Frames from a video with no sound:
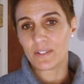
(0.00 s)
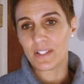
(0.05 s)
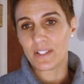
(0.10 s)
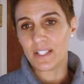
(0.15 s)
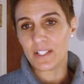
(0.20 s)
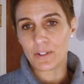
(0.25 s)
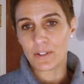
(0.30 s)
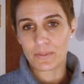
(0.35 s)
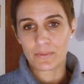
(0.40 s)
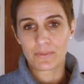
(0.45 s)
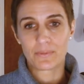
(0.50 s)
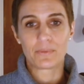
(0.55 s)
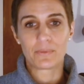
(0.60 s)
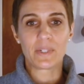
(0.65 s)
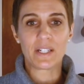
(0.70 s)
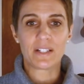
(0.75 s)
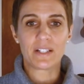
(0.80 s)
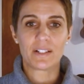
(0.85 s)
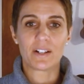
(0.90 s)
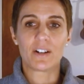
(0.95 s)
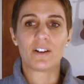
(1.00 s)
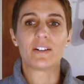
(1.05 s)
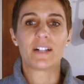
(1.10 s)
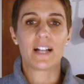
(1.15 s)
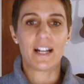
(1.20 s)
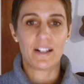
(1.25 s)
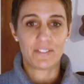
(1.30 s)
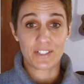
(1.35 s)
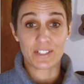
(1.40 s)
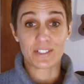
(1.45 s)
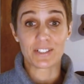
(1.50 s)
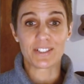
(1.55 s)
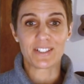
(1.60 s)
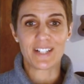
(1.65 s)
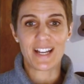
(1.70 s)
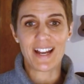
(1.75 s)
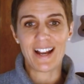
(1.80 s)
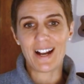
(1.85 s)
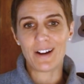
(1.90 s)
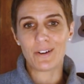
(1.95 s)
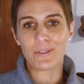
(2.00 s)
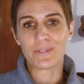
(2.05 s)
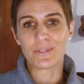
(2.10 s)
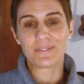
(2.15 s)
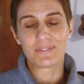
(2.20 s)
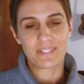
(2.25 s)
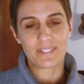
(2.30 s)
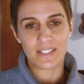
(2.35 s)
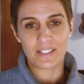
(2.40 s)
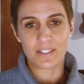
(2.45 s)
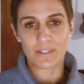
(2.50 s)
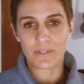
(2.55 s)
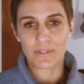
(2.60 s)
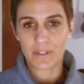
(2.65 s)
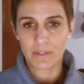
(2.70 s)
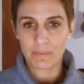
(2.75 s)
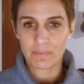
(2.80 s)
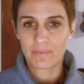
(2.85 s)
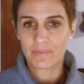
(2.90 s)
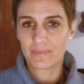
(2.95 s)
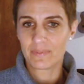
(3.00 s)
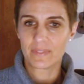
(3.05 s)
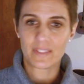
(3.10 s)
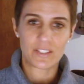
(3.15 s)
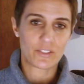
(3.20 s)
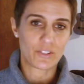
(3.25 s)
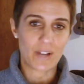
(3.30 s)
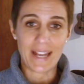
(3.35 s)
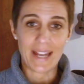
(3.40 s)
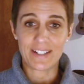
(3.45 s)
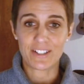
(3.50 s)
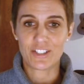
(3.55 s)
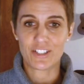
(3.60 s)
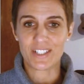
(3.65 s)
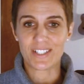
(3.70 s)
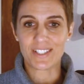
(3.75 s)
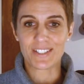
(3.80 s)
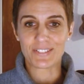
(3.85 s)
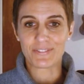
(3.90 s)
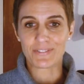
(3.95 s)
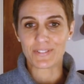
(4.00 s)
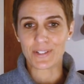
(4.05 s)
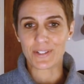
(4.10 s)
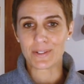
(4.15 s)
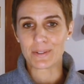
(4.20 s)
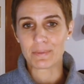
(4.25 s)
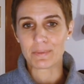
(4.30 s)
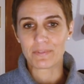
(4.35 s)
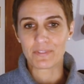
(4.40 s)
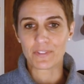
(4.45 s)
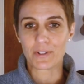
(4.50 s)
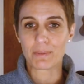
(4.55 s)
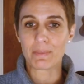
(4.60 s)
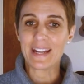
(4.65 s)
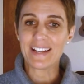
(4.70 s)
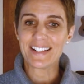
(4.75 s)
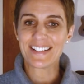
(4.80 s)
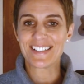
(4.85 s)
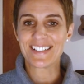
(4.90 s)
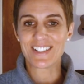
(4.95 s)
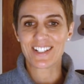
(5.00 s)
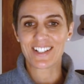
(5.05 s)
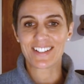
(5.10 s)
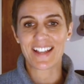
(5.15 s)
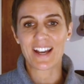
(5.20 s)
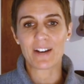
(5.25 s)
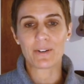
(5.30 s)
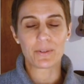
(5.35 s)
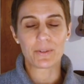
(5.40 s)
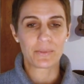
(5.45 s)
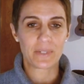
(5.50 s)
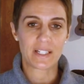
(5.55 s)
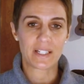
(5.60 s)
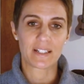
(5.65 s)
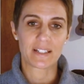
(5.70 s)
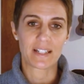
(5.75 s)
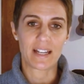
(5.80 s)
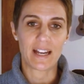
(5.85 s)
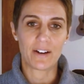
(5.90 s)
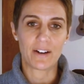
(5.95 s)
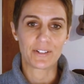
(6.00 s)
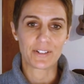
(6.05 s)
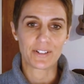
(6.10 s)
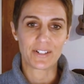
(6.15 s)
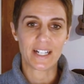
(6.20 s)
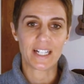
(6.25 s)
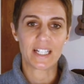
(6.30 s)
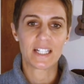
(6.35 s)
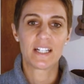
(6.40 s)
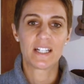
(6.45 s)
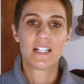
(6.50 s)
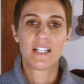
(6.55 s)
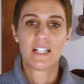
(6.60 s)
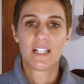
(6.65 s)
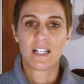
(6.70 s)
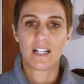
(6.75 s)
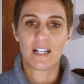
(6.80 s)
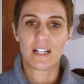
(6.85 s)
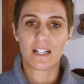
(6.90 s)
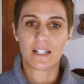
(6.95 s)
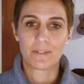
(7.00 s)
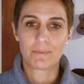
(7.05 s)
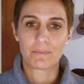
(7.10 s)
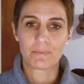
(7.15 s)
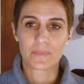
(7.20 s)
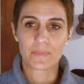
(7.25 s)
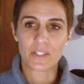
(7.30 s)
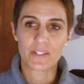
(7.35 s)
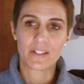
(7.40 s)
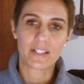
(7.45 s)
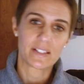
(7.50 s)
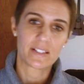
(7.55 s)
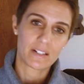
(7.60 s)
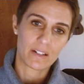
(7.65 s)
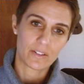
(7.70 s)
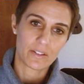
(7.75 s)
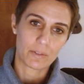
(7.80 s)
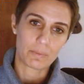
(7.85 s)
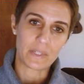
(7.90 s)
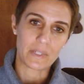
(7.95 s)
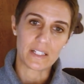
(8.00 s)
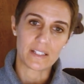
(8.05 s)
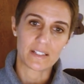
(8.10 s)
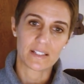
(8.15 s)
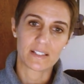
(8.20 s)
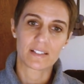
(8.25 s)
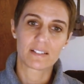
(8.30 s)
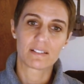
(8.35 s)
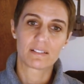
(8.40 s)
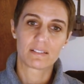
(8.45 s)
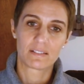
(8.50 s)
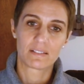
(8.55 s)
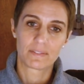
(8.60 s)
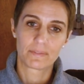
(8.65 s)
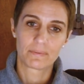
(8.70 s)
you know, we all have to learn how, you know, the strategies for, for managing that when we encounter it. Um, so that's another piece.